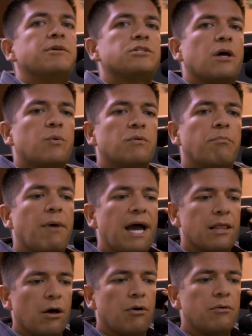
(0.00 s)
Let me talk with
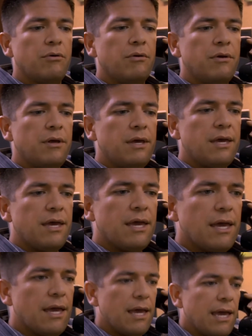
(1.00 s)
Milo
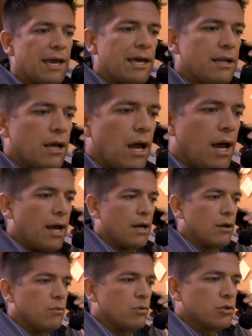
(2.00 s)
and
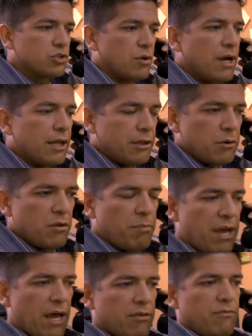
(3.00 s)
I will try and clear
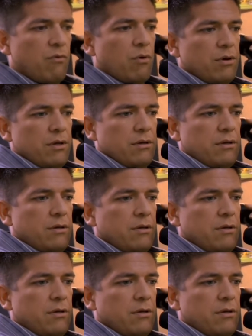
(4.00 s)
the path for you.